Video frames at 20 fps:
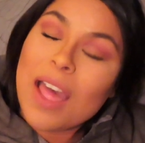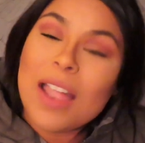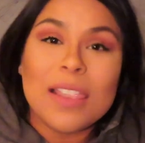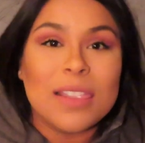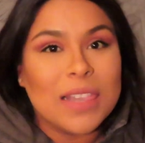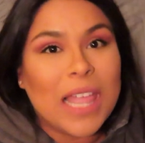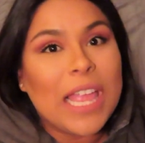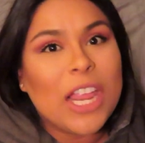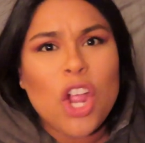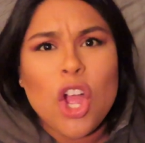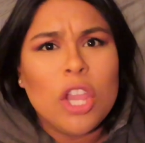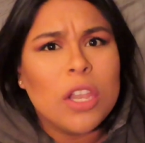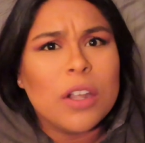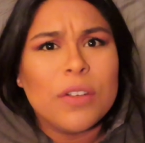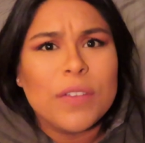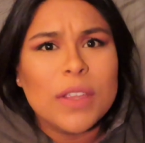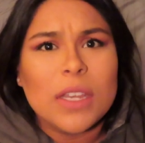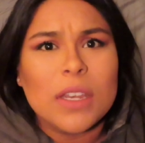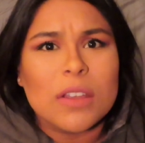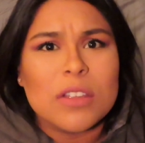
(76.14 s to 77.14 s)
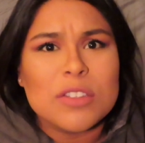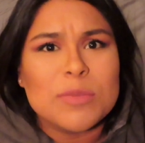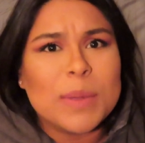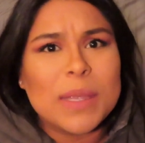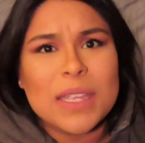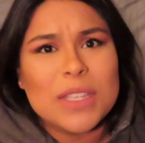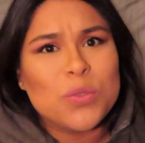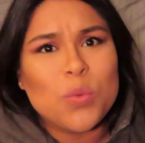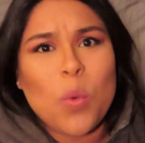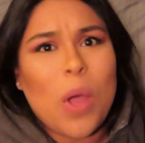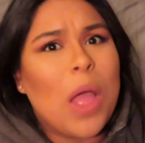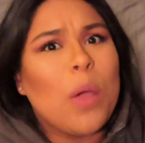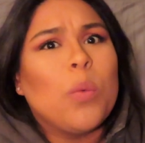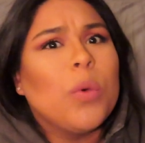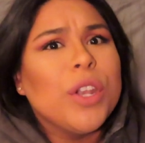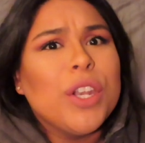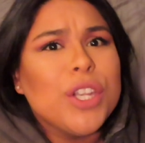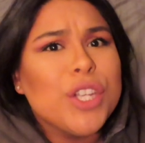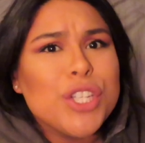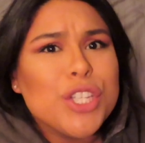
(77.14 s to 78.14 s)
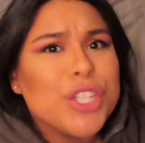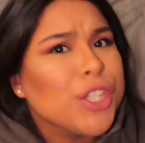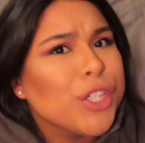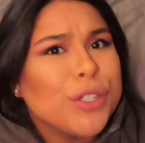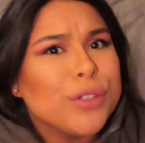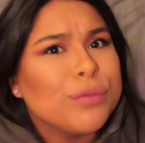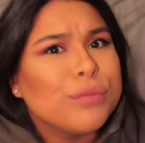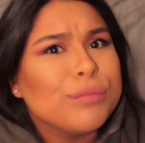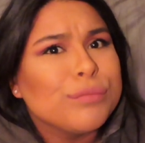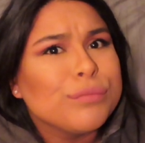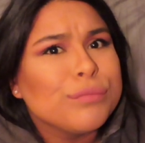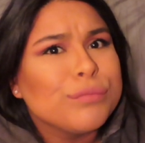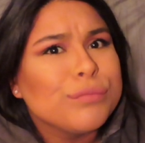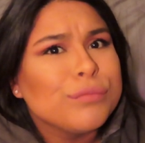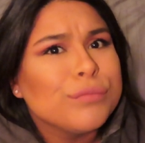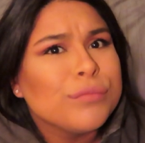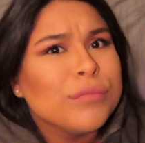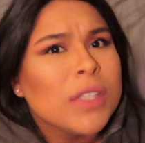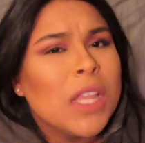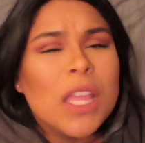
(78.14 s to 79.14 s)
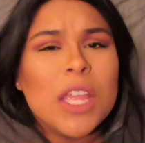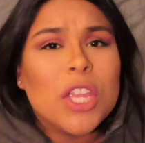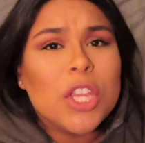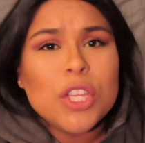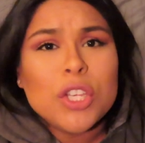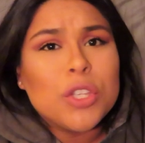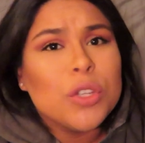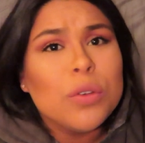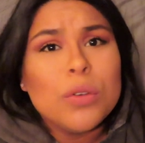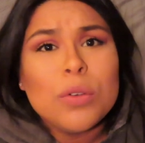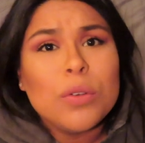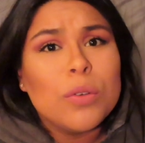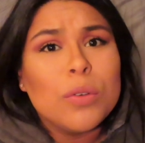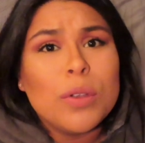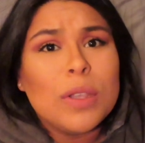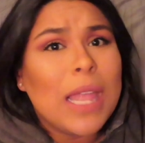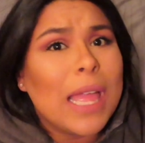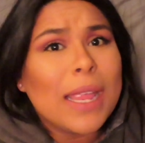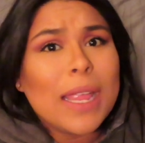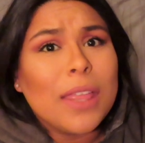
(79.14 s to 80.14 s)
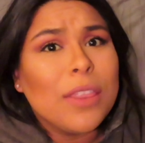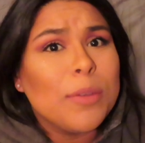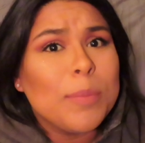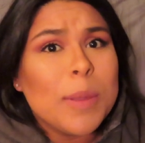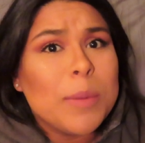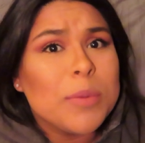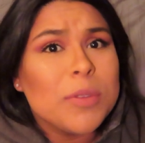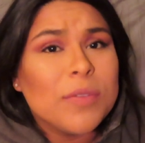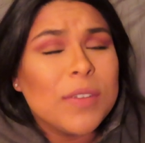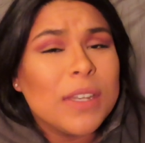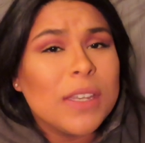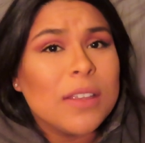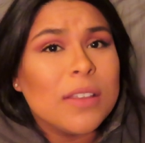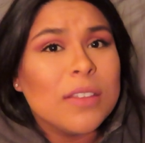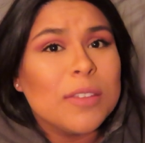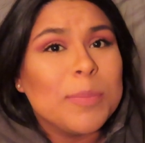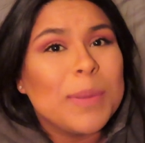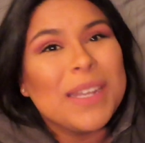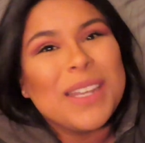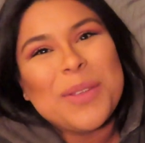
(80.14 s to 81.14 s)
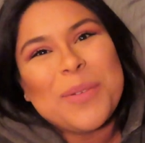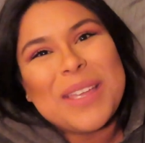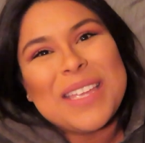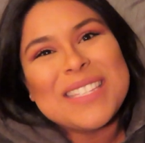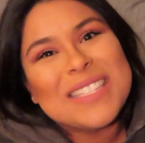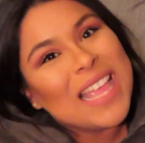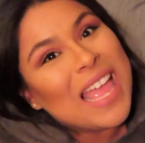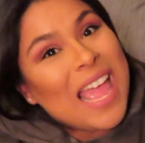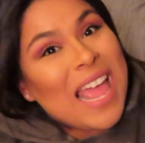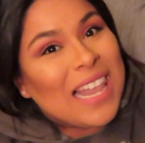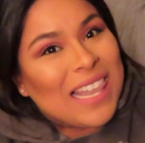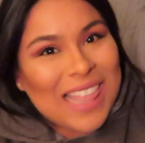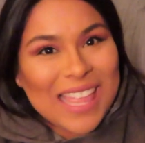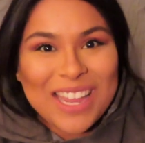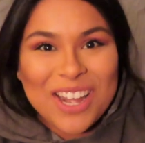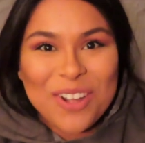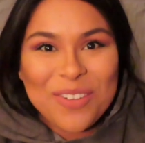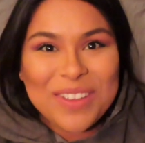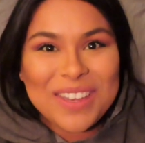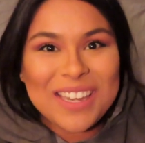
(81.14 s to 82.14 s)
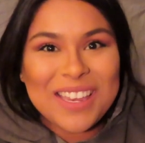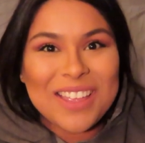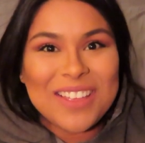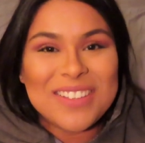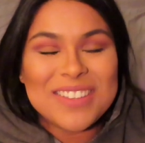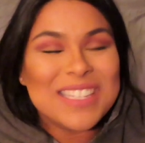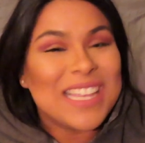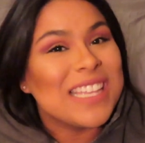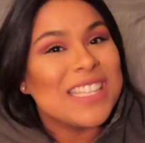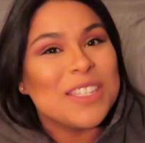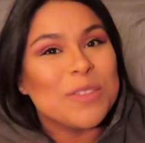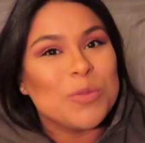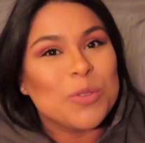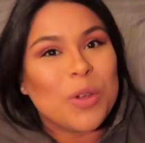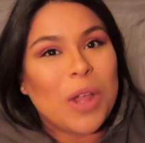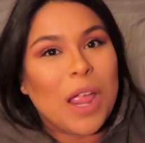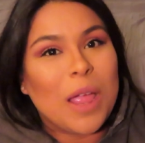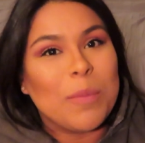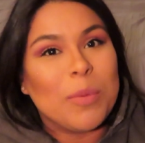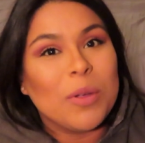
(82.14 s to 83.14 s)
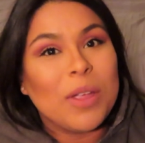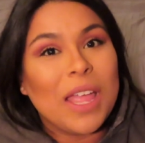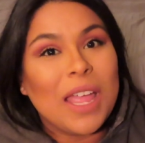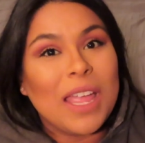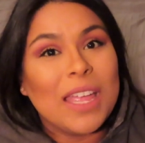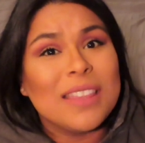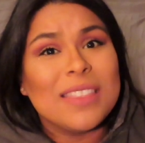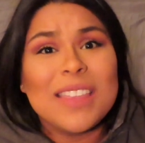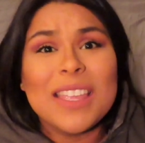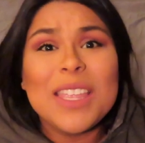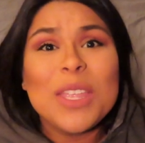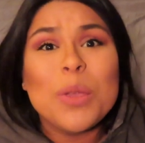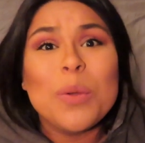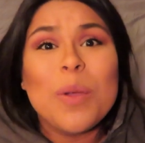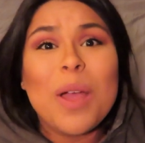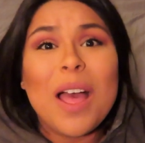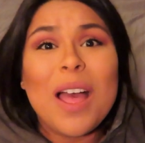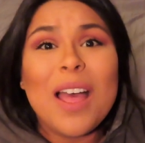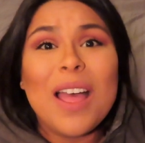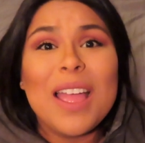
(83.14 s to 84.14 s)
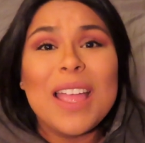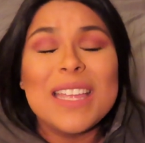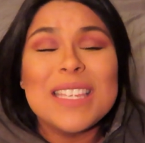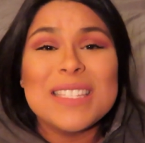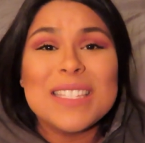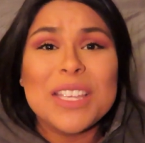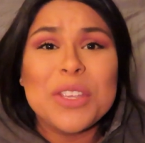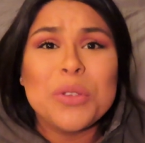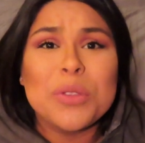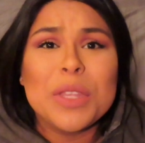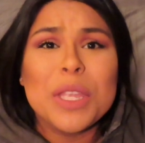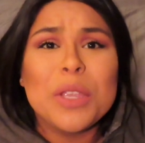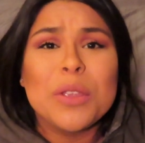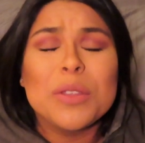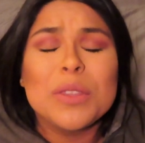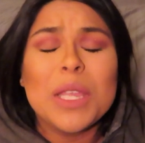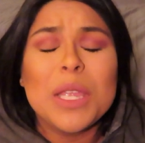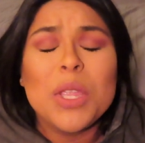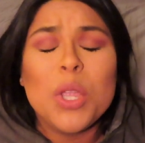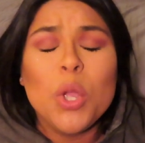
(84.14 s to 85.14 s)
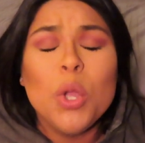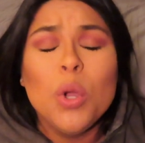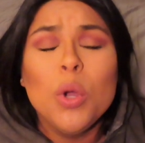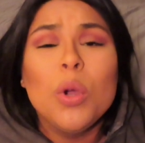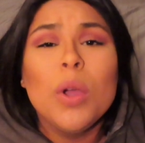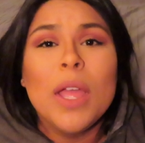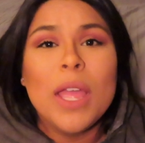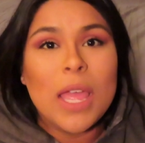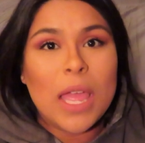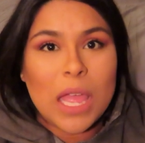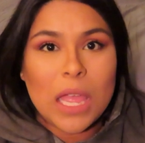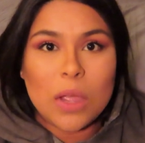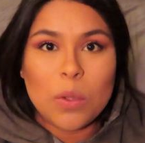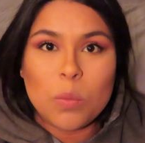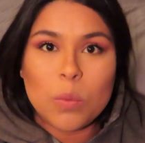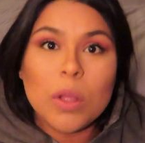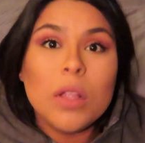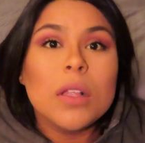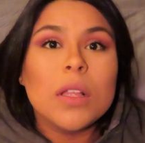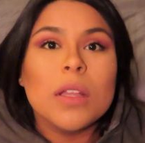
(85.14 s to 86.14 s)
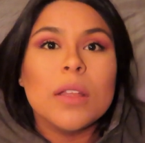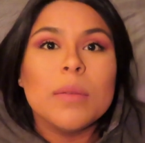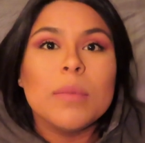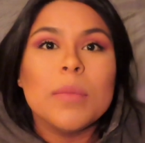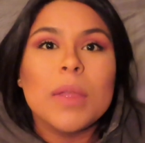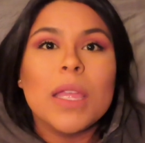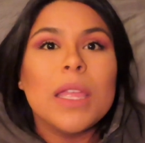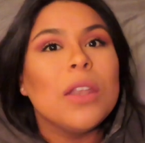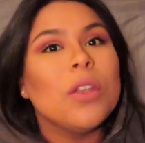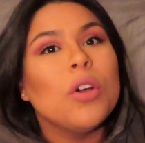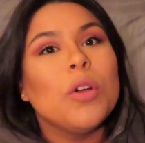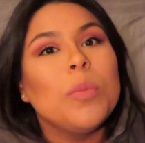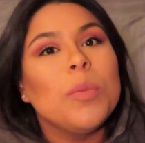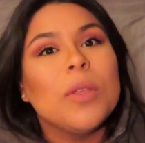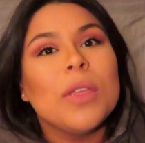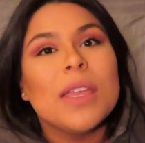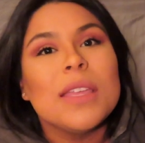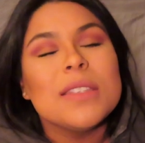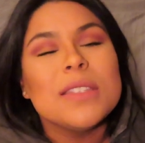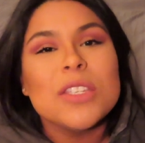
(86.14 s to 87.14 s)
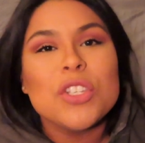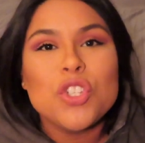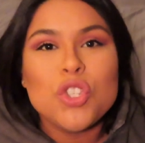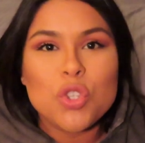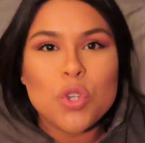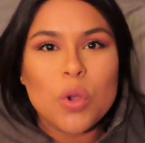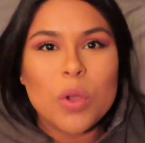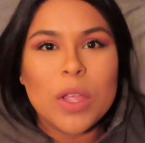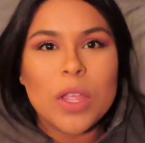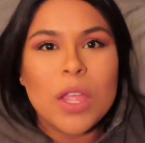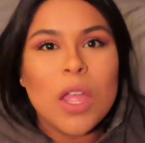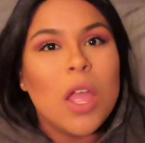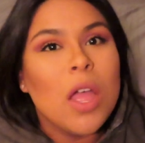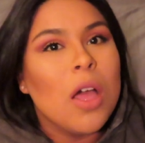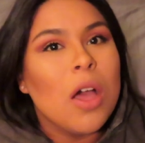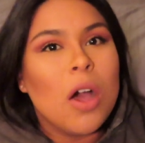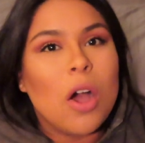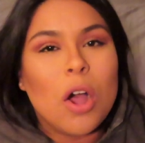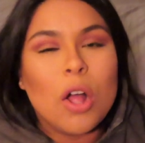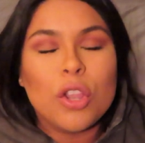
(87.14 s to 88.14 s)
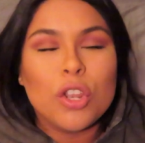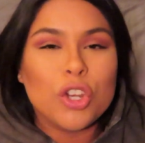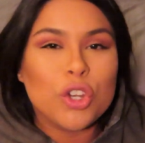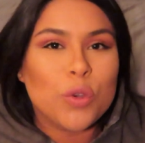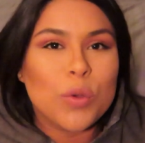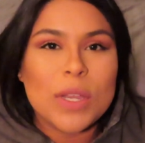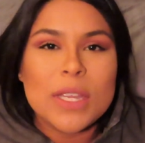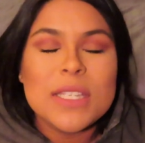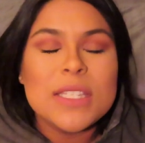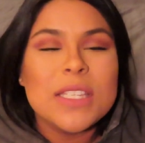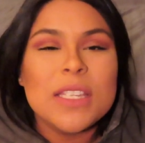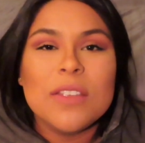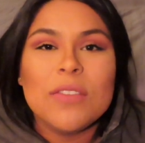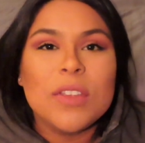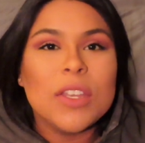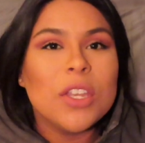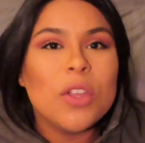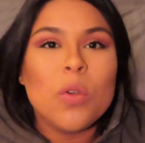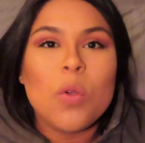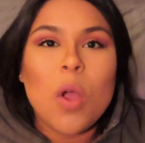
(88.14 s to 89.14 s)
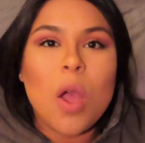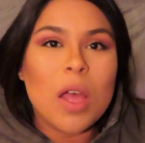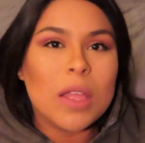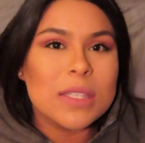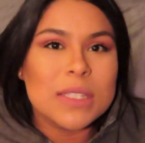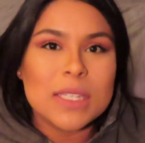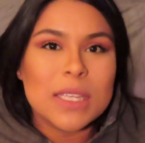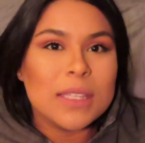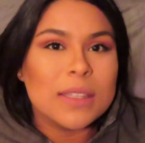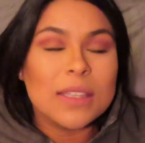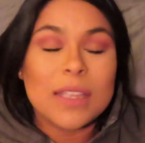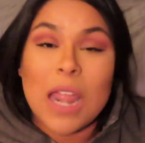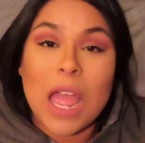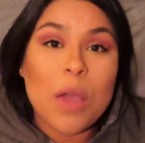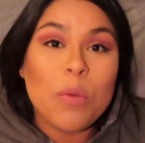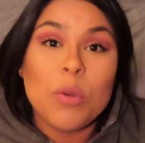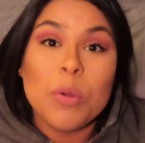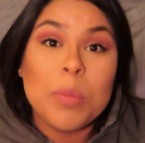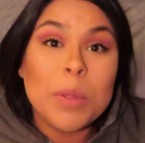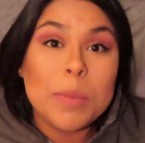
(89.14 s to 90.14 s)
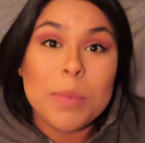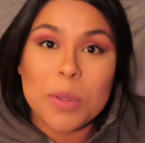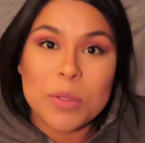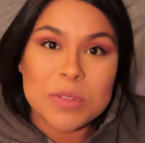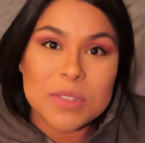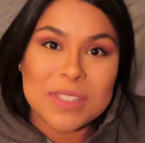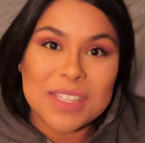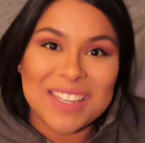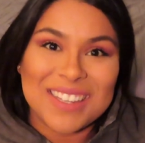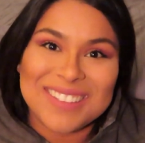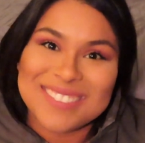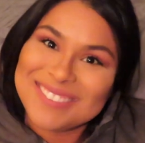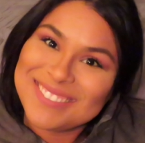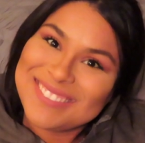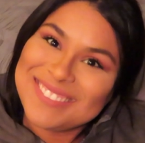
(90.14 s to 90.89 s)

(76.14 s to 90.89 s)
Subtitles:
like all our videos because why wouldn't you? You do like other people's videos, but anyways, like our videos and subscribe, okay? Thank you guys, thank you, and welcome, and hope you guys enjoy all our crazy video content that I will be posting.